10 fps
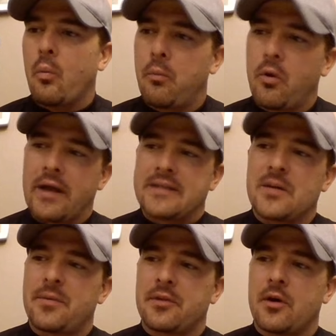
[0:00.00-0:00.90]
What I
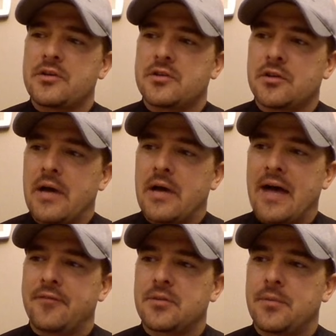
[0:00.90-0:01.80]
tell people though is you
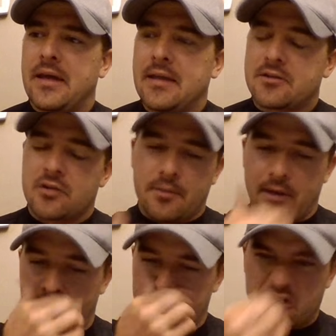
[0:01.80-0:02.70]
have to be, it's all
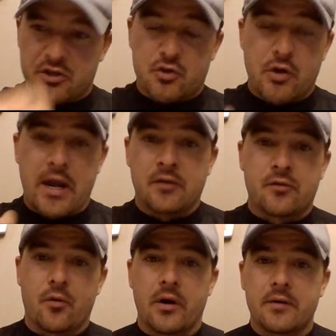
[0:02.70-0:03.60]
about what you're
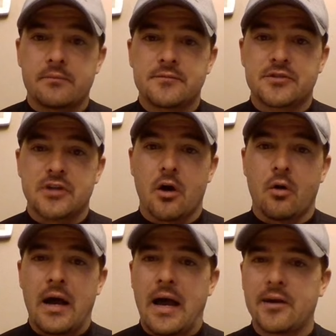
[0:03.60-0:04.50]
trained for.
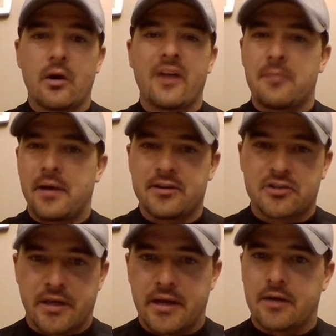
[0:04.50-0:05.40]
So I know
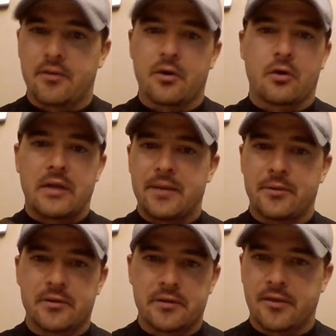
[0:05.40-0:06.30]
everybody's scared, the whole
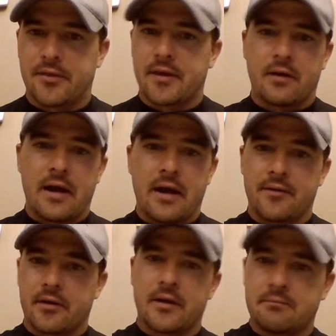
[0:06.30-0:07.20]
liability thing, right?
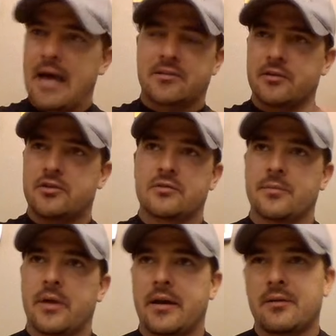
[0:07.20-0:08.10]
They're going to accidentally
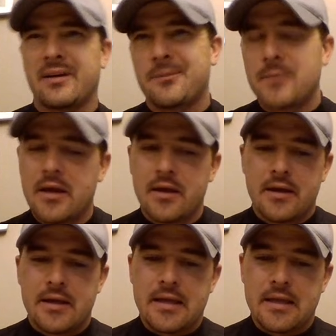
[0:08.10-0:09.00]
shoot somebody. Well,
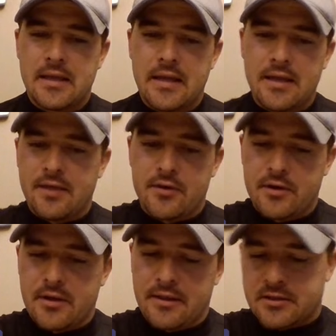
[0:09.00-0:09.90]

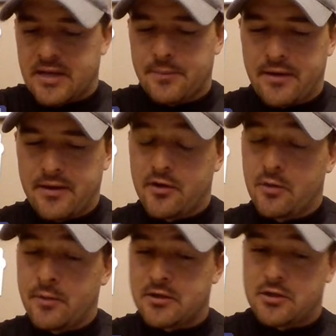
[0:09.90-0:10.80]
either it's going to come down to
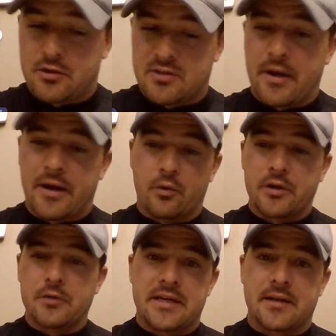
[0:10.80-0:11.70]
either you meant to shoot somebody
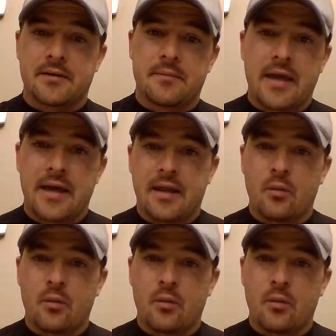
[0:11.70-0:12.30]
or you didn't.